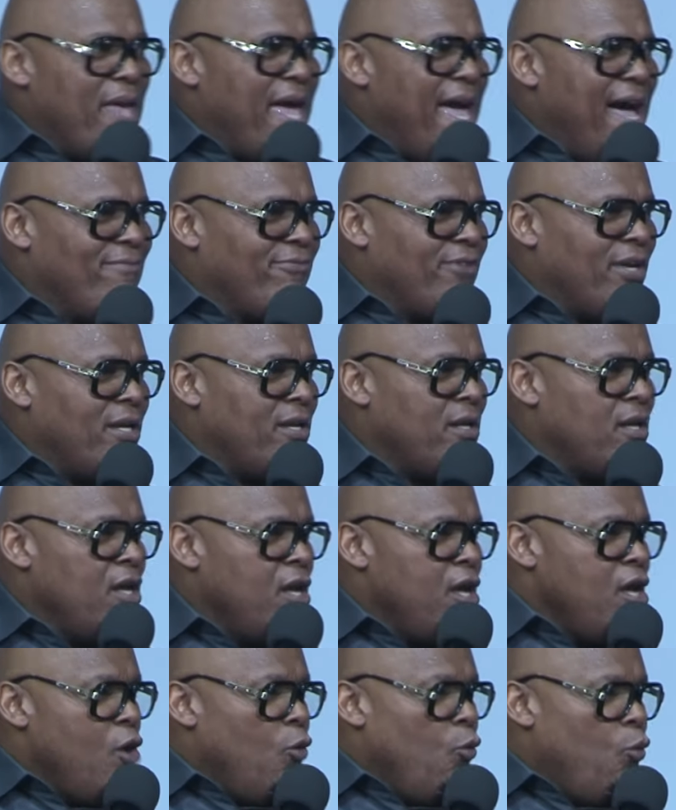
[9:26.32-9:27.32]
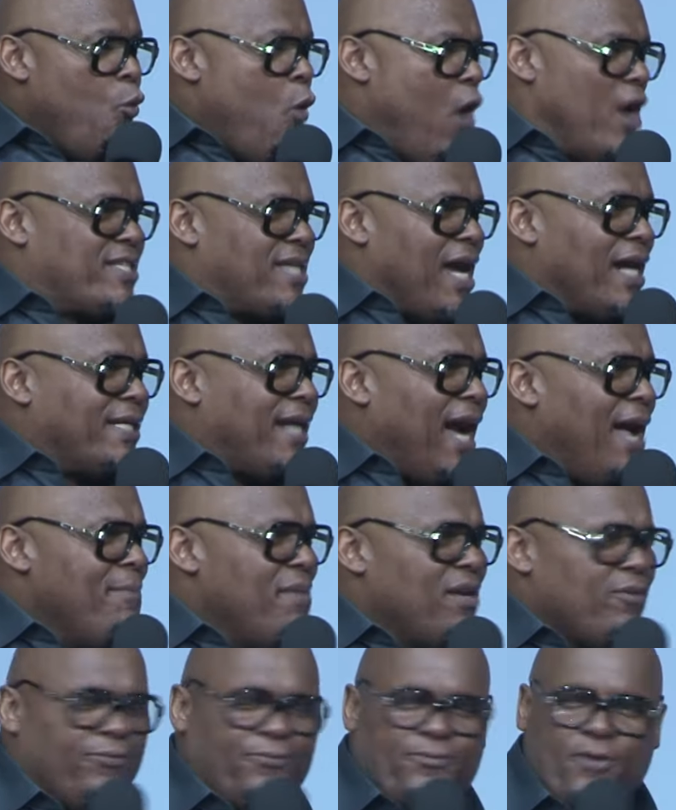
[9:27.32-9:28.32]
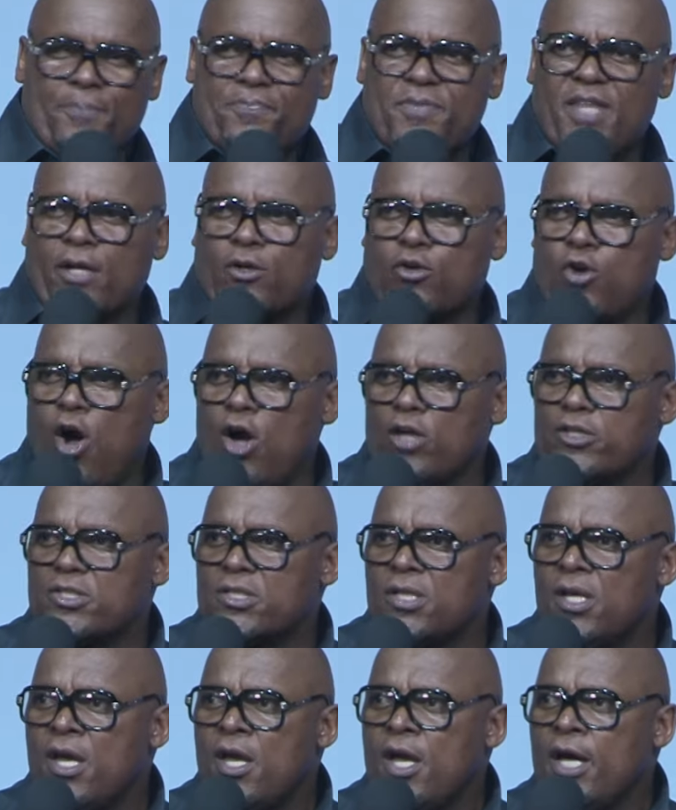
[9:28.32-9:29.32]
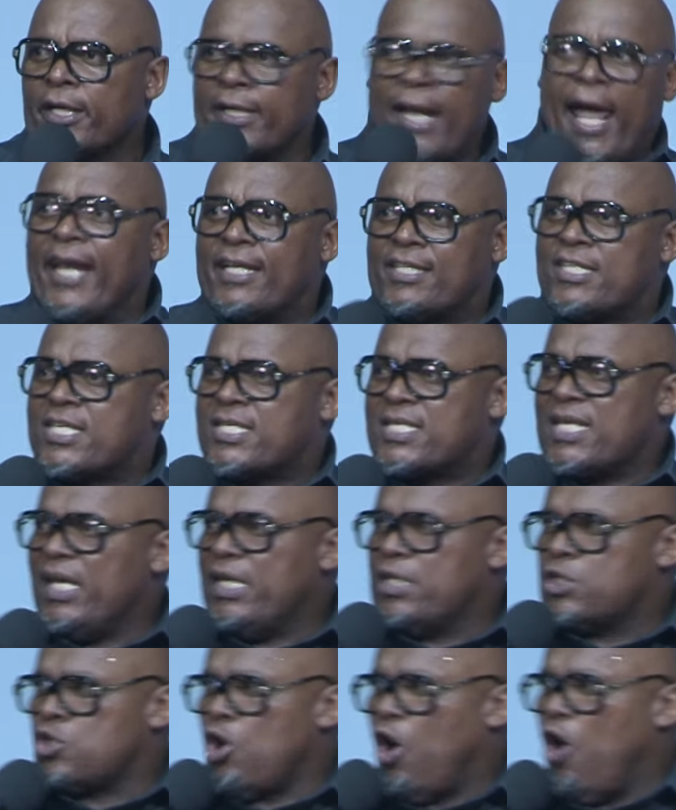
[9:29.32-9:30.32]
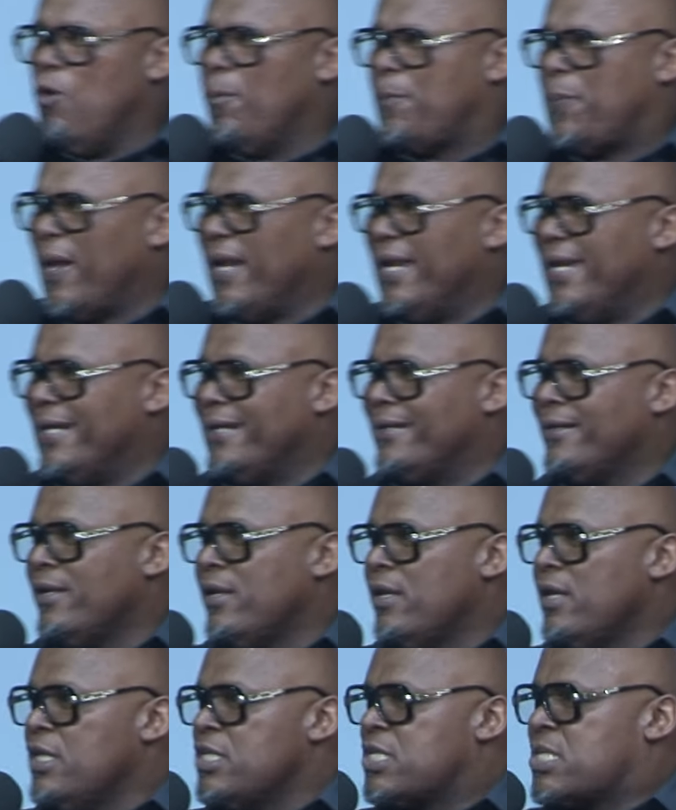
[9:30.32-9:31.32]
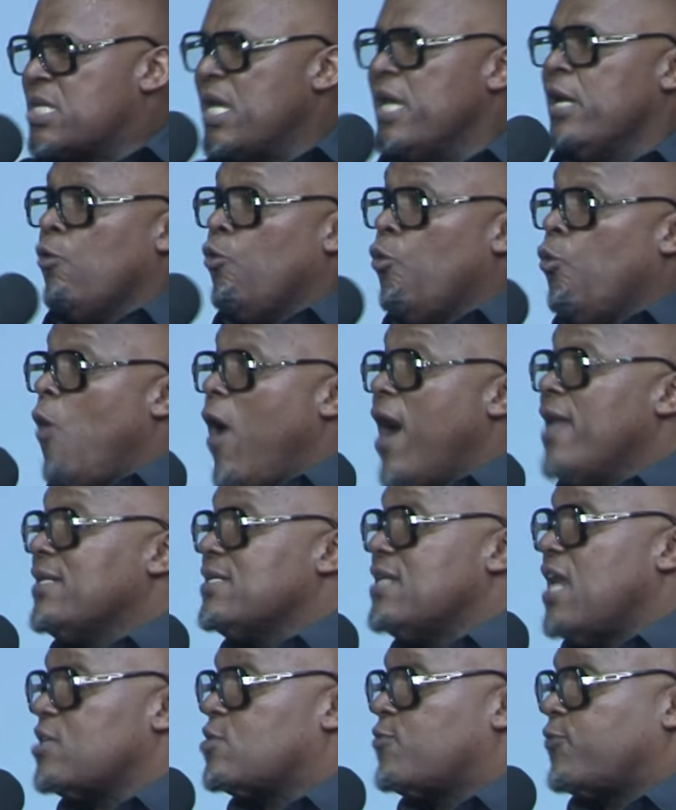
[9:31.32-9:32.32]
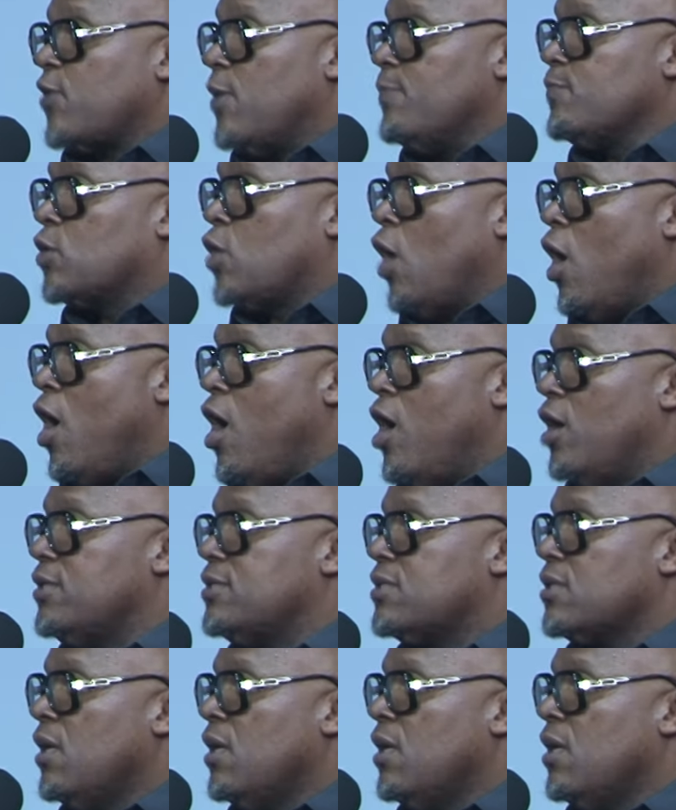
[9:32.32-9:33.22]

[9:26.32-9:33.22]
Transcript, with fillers: heaven, water coming from the rocks, Red Seas opening, seeing wonders from God,